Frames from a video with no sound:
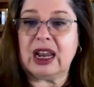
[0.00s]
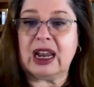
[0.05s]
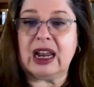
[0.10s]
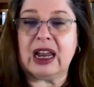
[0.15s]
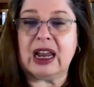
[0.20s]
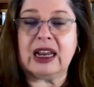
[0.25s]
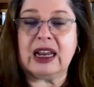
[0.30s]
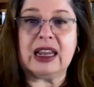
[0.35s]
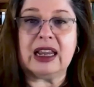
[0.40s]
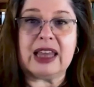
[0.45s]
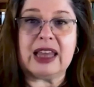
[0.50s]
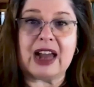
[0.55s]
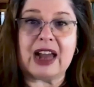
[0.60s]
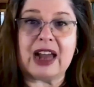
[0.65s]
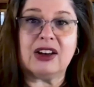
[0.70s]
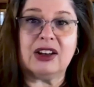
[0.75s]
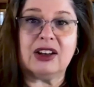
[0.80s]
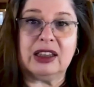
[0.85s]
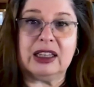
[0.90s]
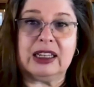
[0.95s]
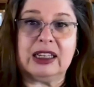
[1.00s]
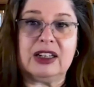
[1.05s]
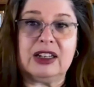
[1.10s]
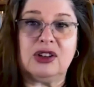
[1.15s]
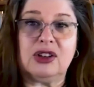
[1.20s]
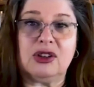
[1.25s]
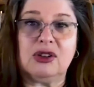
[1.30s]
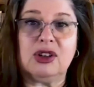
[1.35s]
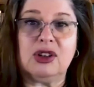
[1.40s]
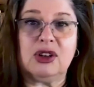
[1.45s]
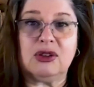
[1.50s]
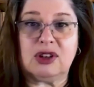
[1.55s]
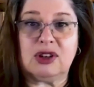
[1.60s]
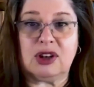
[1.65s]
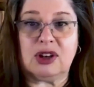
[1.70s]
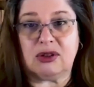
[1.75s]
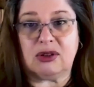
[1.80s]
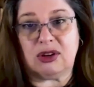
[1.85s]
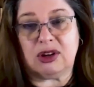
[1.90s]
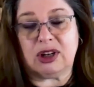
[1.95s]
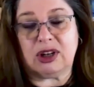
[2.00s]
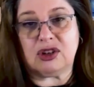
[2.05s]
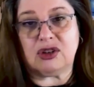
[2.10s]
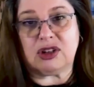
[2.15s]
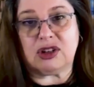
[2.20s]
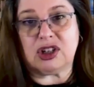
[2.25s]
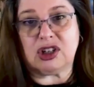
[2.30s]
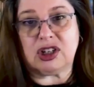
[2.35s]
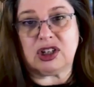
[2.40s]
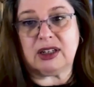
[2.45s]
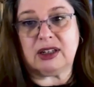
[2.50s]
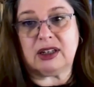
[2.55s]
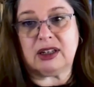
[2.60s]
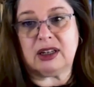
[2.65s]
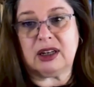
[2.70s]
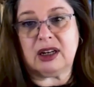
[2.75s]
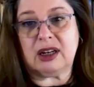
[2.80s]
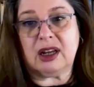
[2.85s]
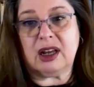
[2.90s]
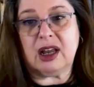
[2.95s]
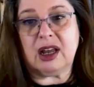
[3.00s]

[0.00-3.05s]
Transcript: and that could lead to your donor attrition.